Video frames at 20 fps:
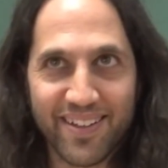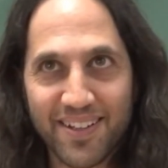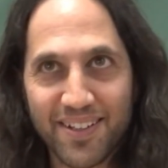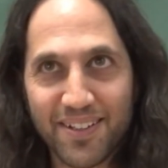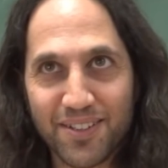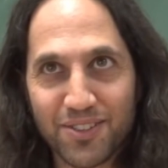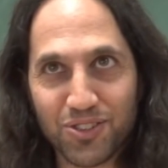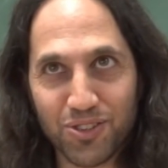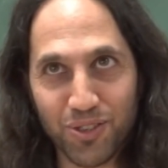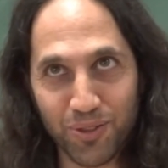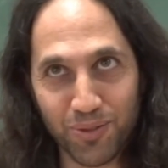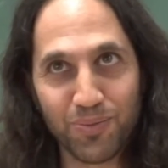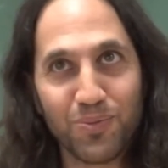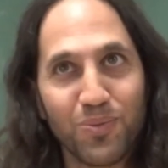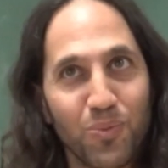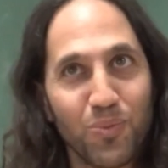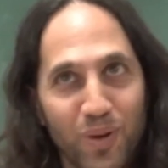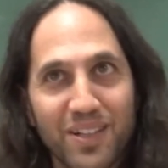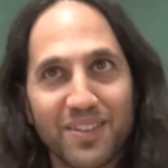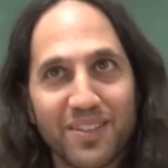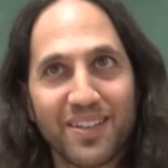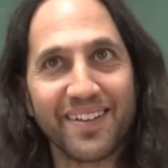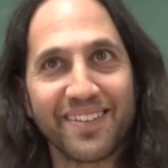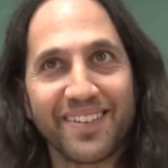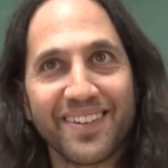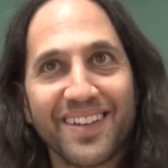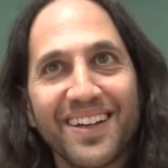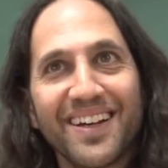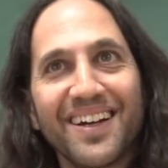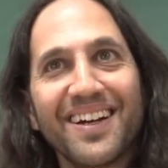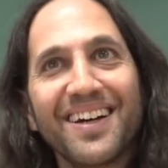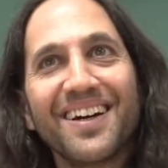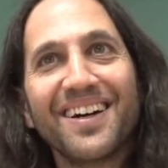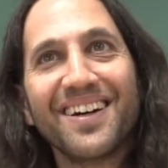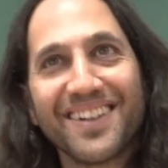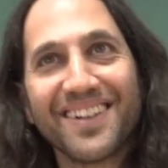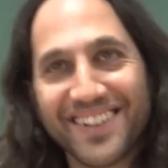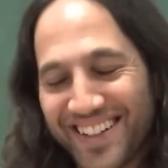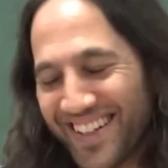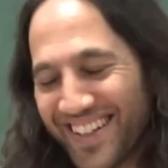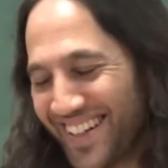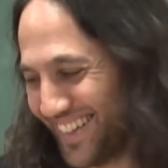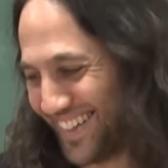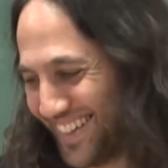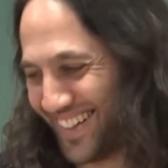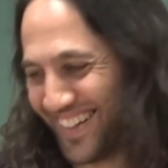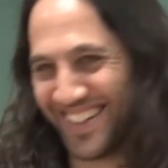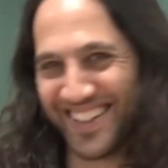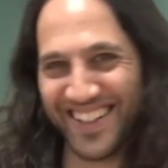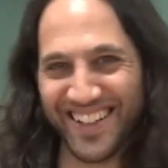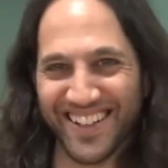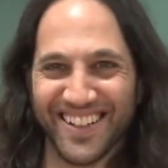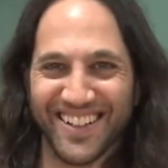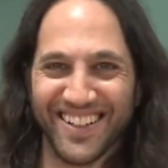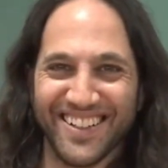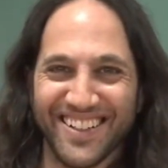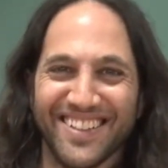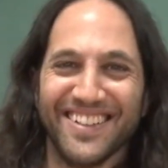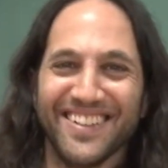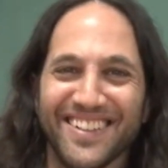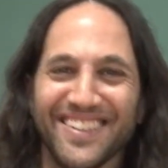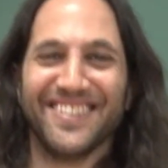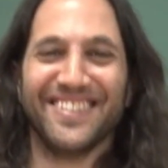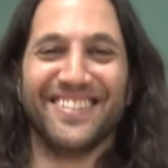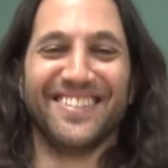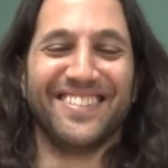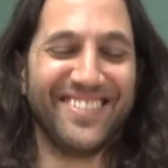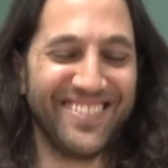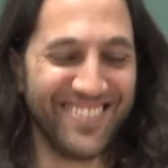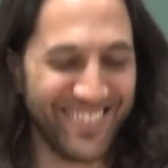You should have given me a call. I would have